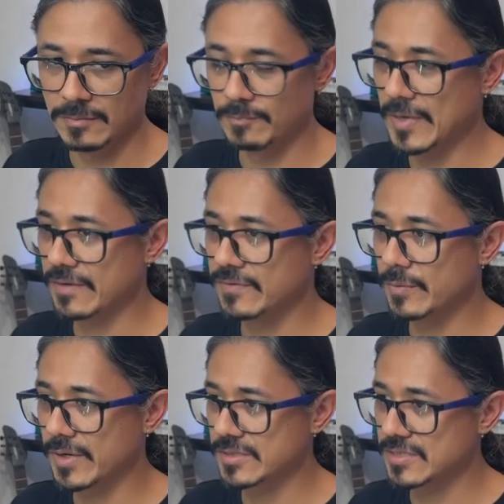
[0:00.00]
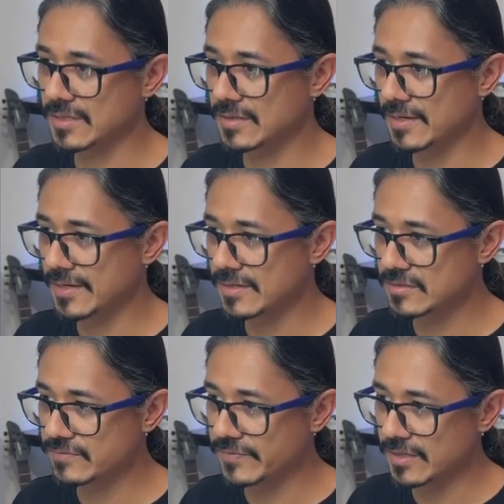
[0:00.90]
But if you want to check the
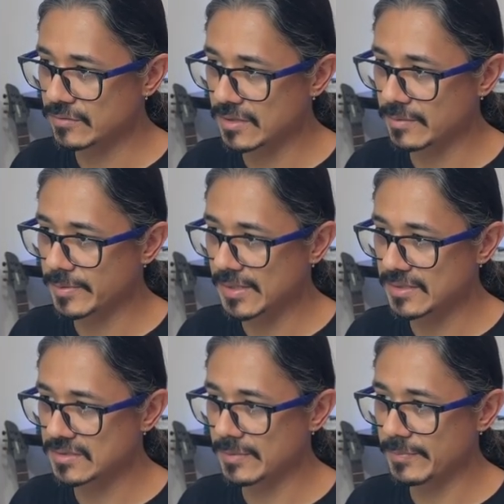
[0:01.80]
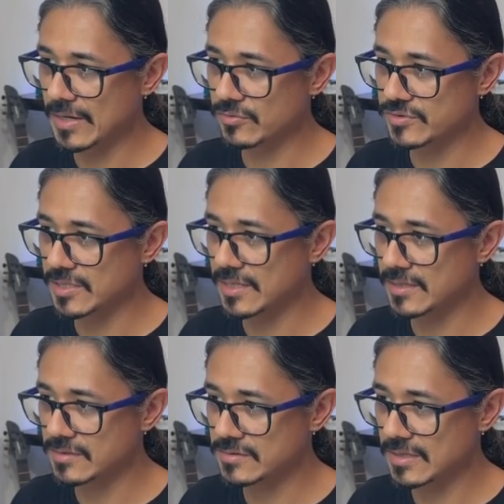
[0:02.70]
latest video that I released about
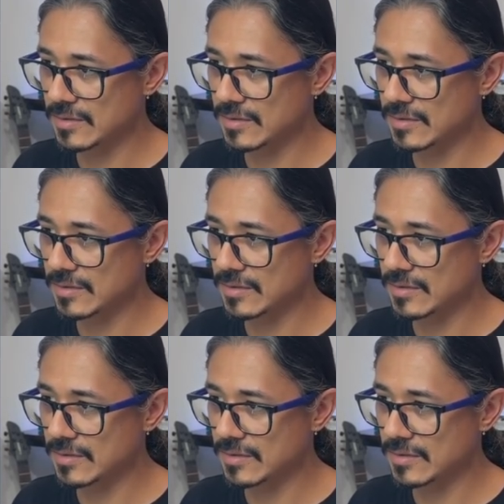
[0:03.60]
shaders,